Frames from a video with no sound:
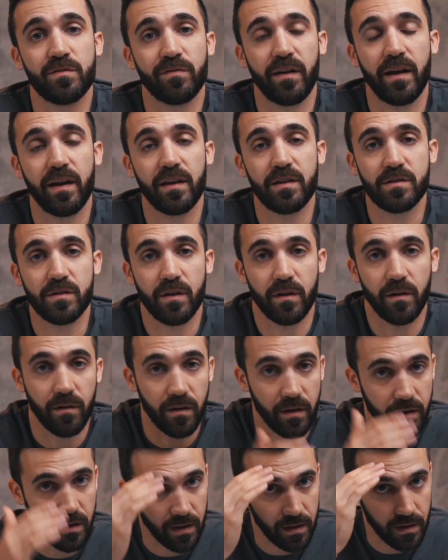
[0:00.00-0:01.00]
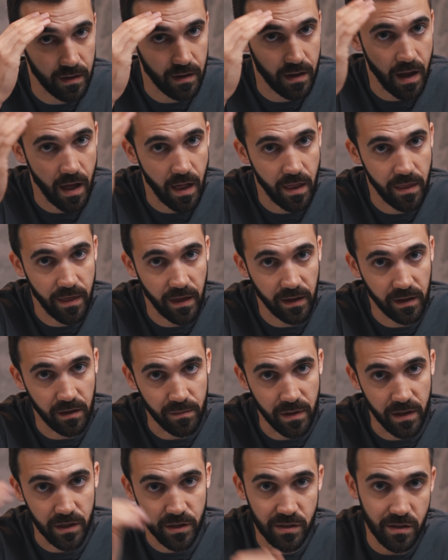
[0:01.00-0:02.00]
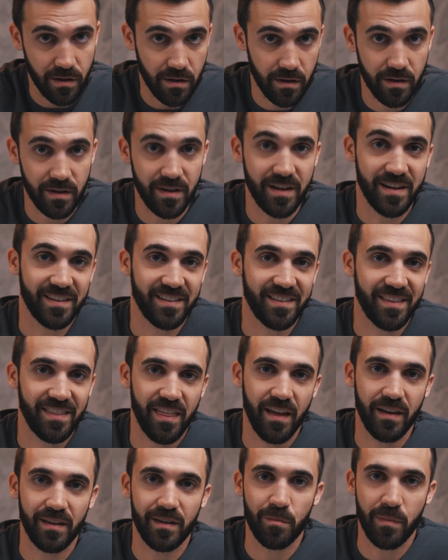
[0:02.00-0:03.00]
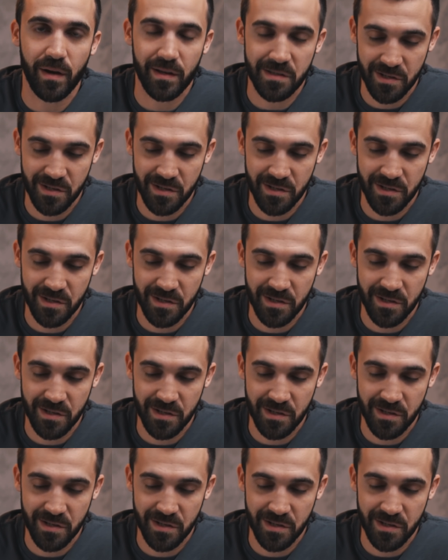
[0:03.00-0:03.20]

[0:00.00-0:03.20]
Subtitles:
Frank. So thank you much, sir. Thank you, my